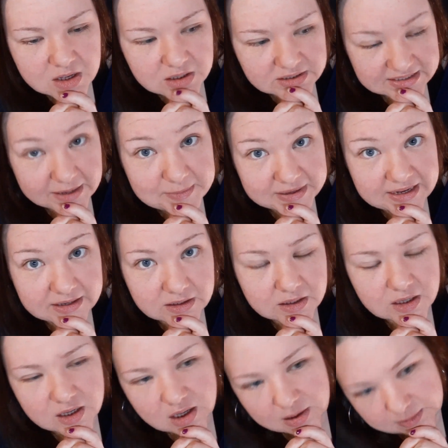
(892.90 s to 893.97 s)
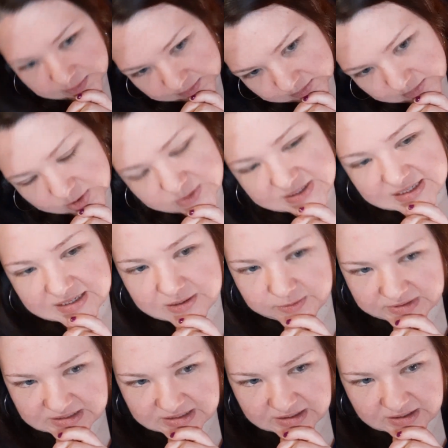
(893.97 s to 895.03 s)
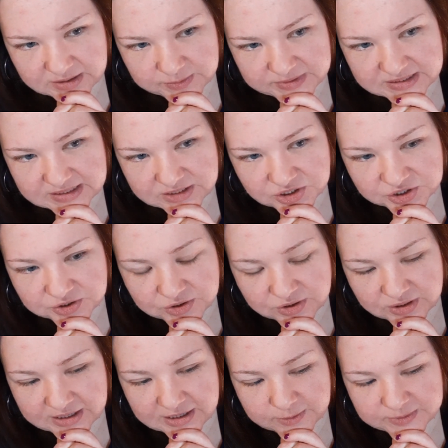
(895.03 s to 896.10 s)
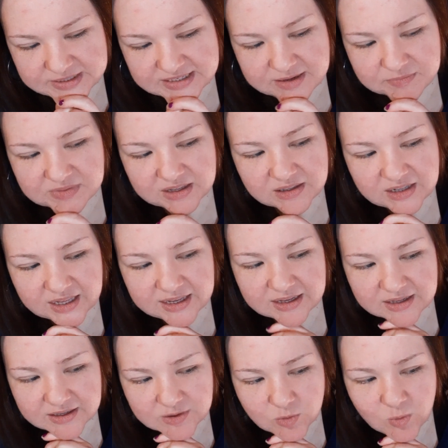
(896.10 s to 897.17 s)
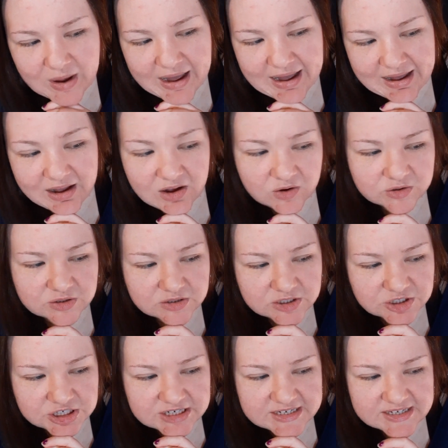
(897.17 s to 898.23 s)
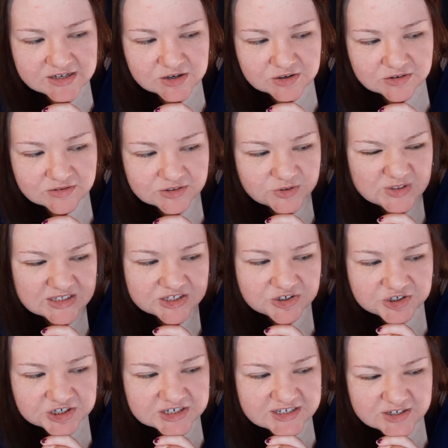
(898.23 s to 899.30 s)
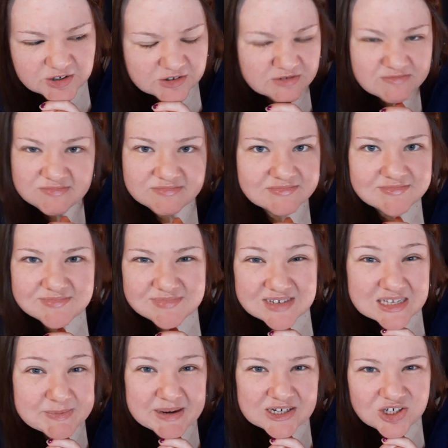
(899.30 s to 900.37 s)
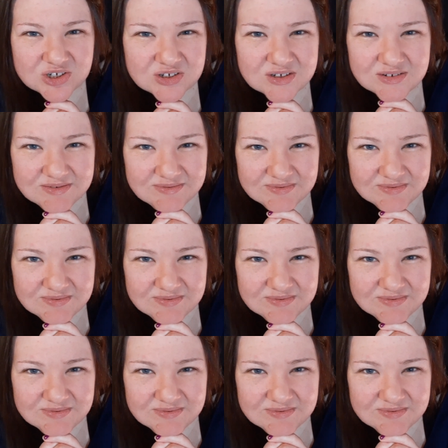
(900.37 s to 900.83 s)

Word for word: Some did. Mostly it was it was internal and it was something like, wow, you're just so you think you're just so special.